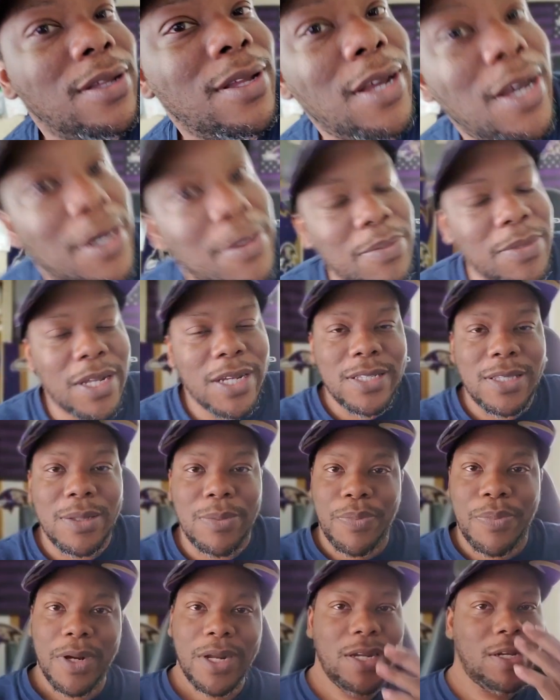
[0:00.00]
I'm like, the
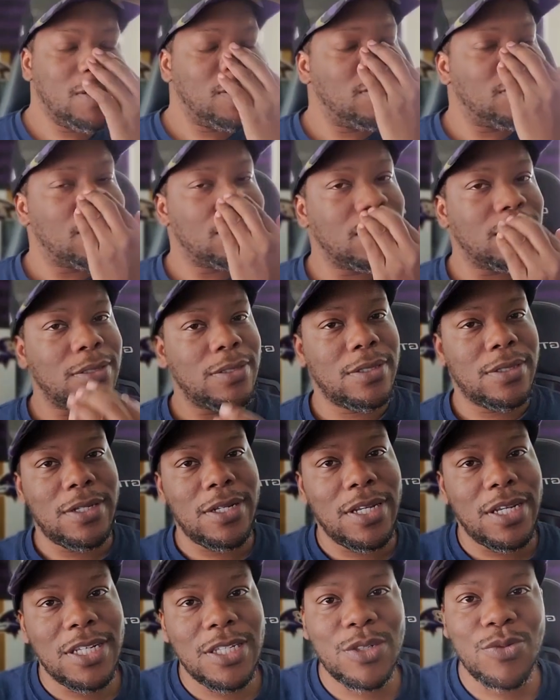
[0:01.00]
Browns
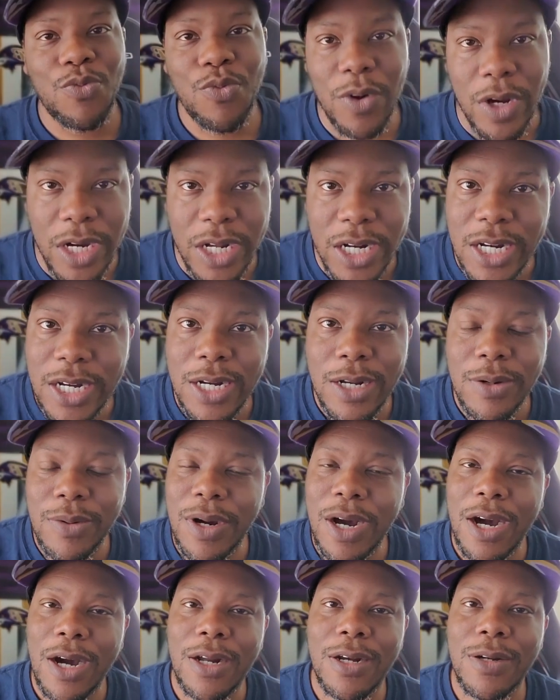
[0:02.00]
is running all
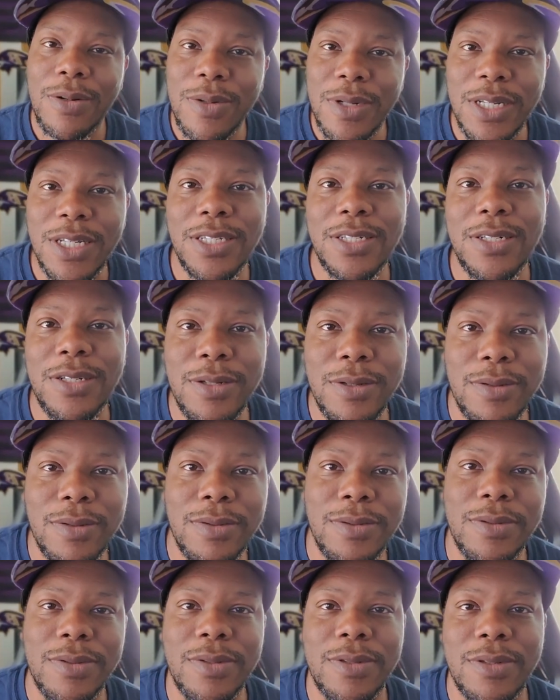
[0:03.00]
on these
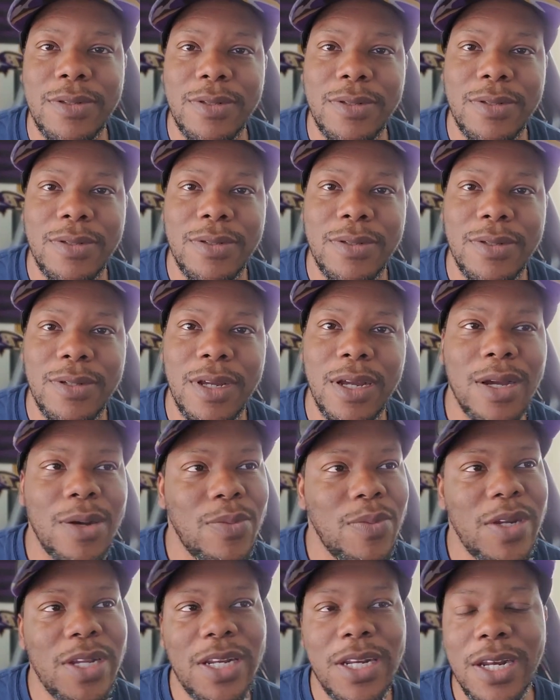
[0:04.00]
dudes.
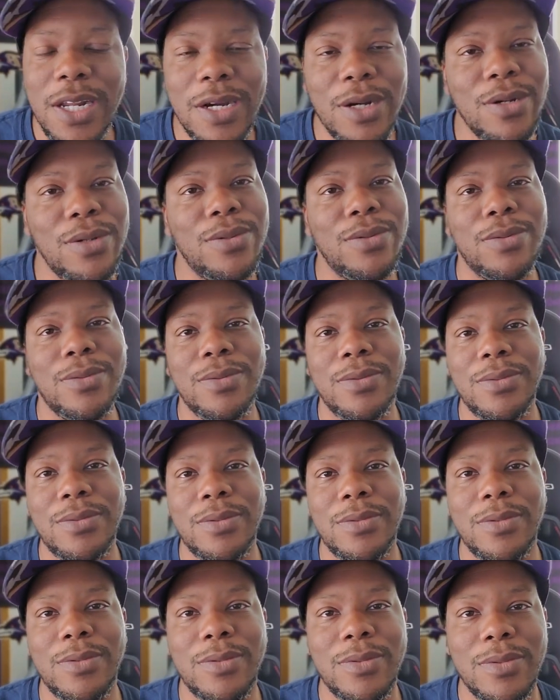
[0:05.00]
And we know
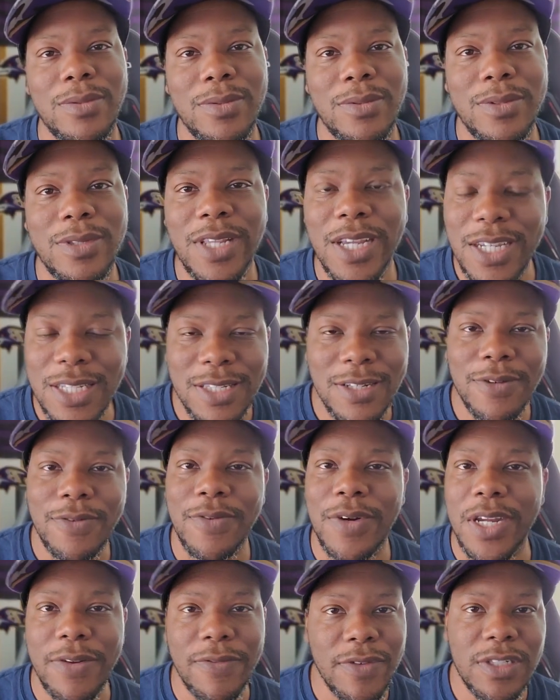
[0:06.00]
that's a
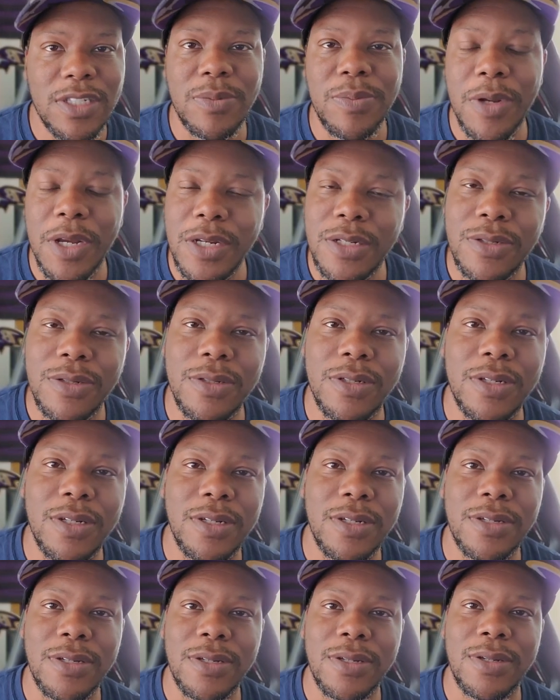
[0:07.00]
Raven specialty.
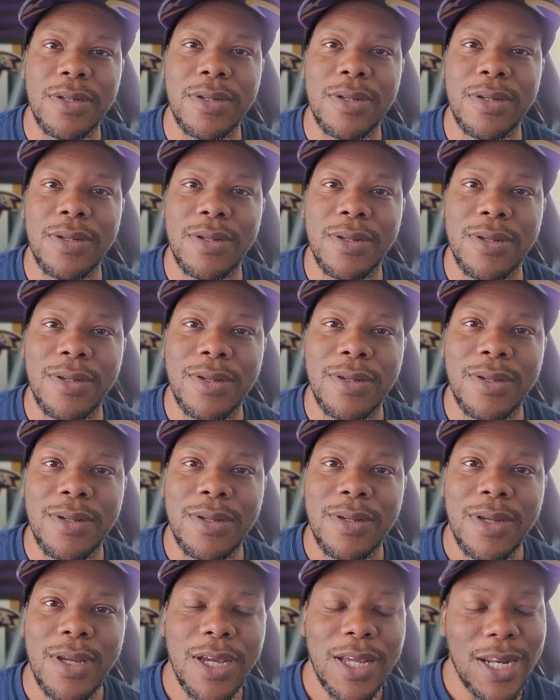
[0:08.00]

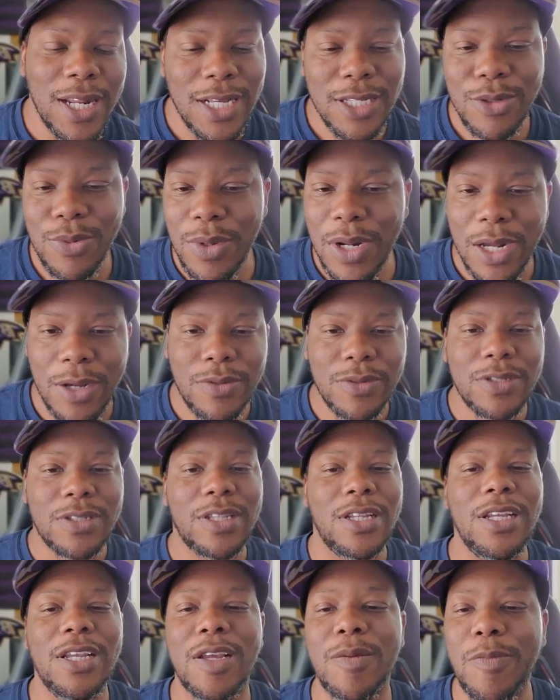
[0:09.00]
And that's what I was
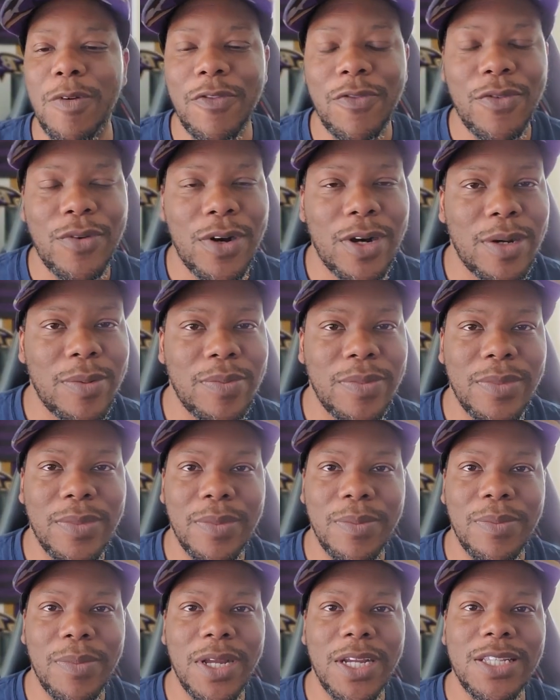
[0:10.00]
thinking before I
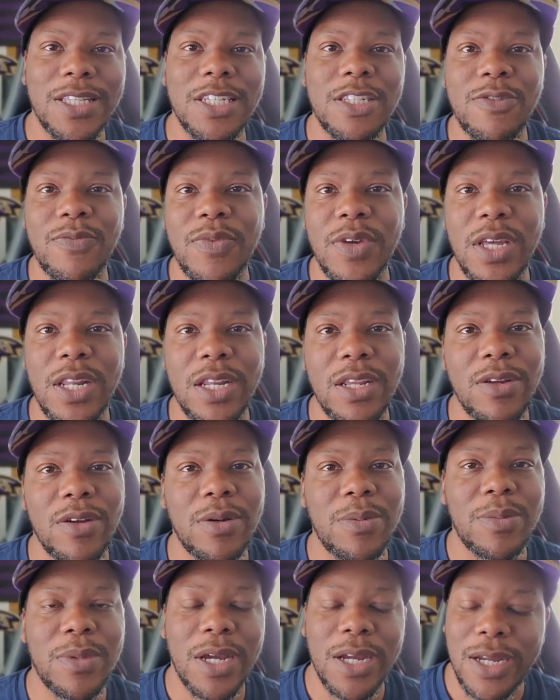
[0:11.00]
made this video.
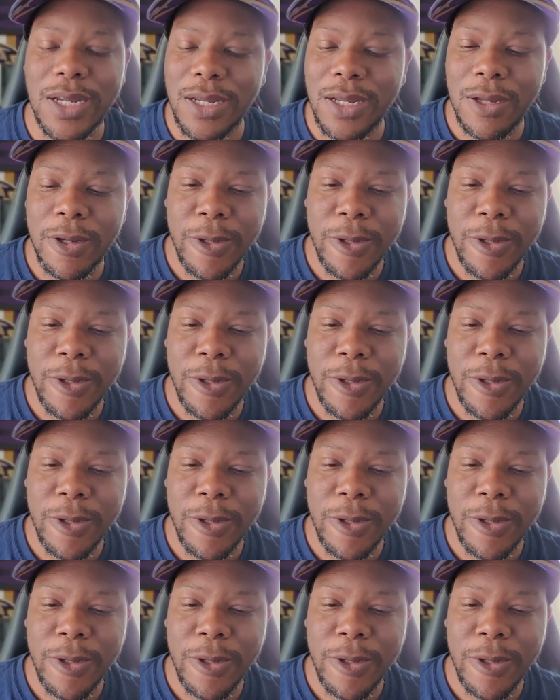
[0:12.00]
I'm like,